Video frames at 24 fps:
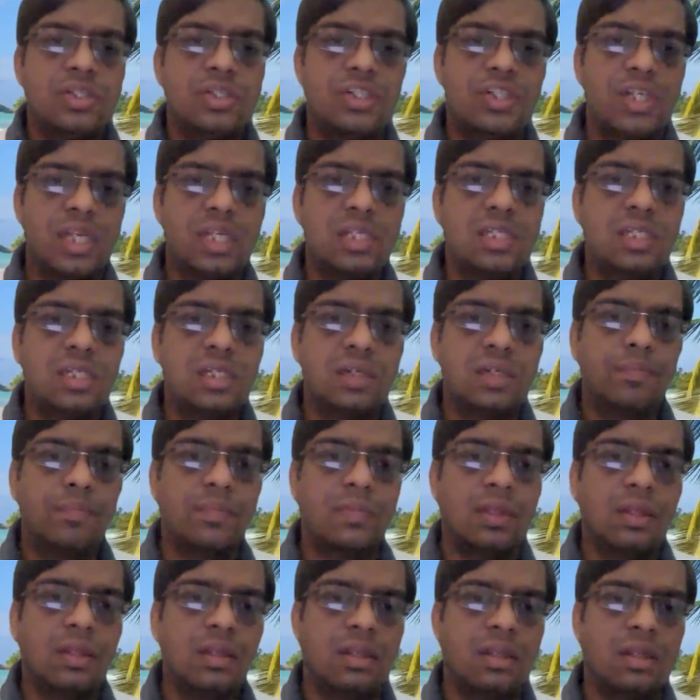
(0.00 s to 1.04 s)
Chest,
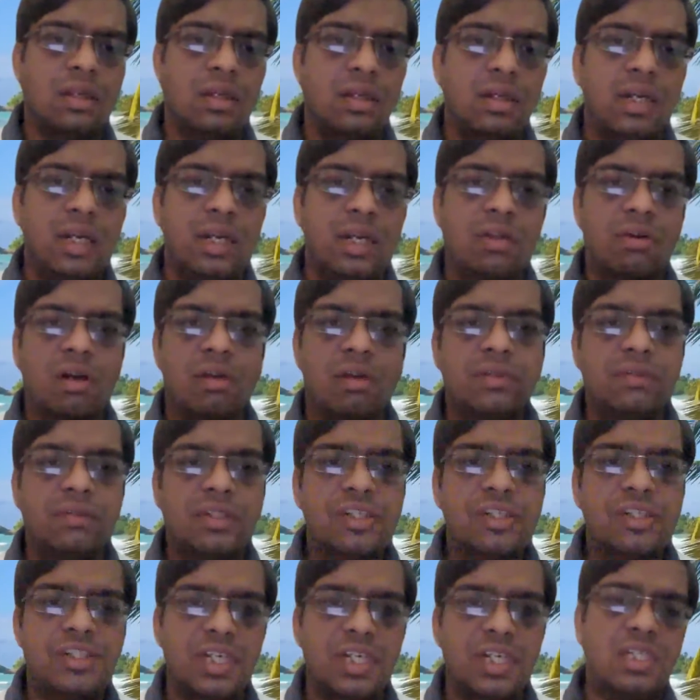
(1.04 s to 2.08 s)
radiography of
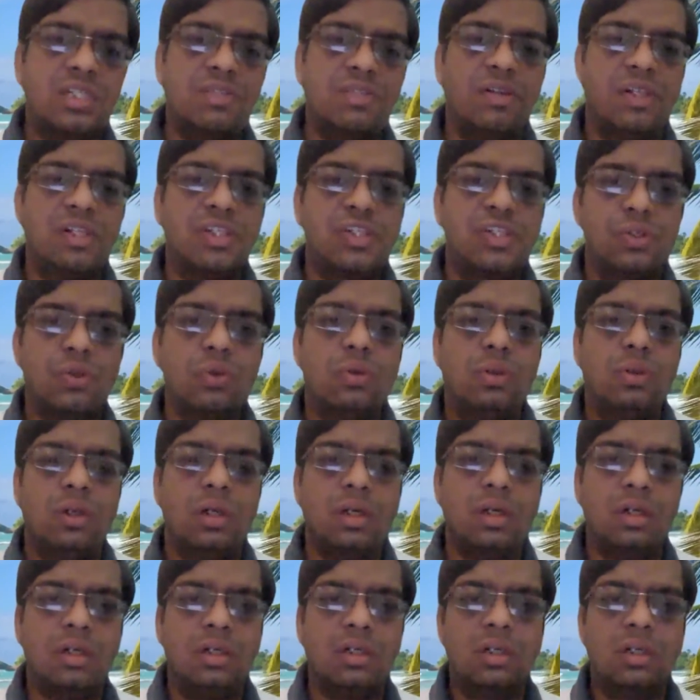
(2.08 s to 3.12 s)
the chest will show
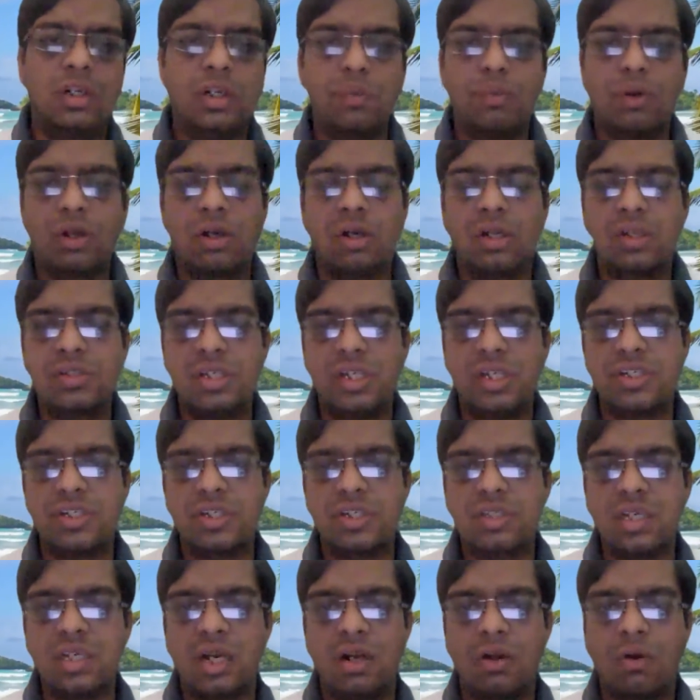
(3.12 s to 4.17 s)
tuberculous
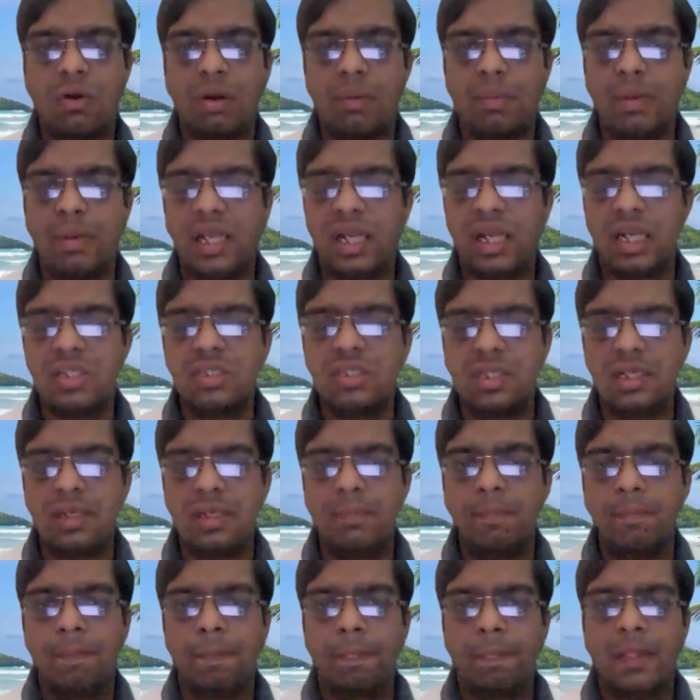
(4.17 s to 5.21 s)
lesions or malignancy,
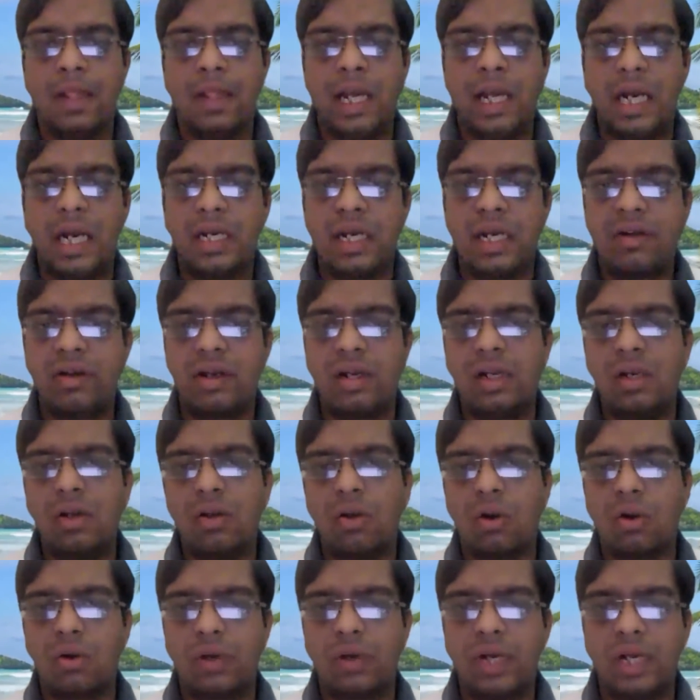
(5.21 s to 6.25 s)
and adrenal
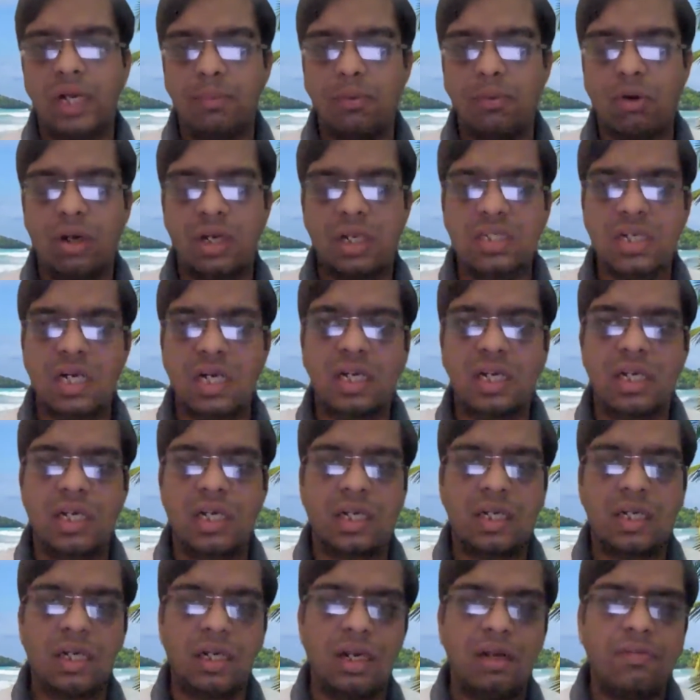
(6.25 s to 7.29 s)
autoantibodies are
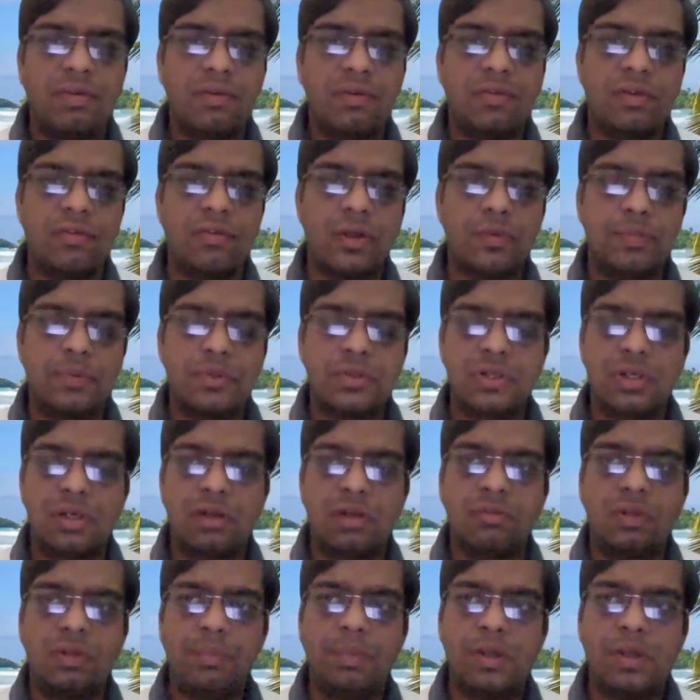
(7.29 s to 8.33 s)
detected in 55%
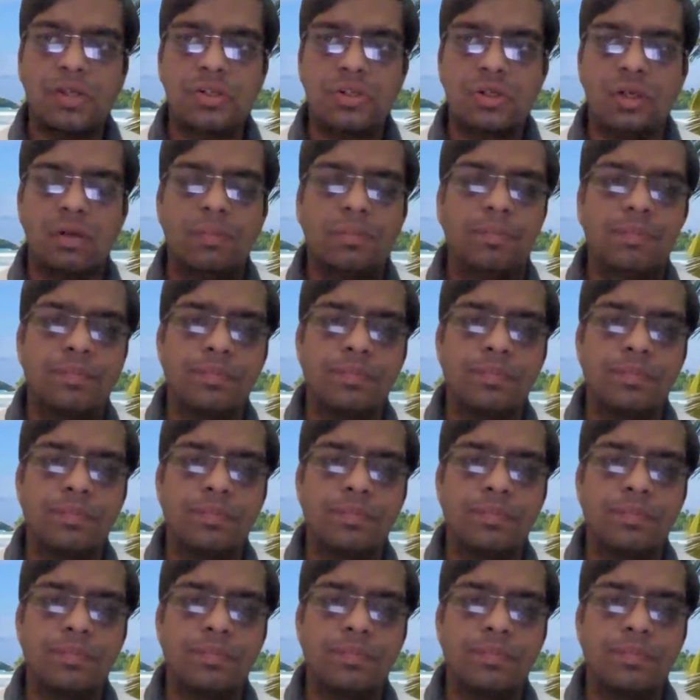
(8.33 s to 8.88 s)
of the patient.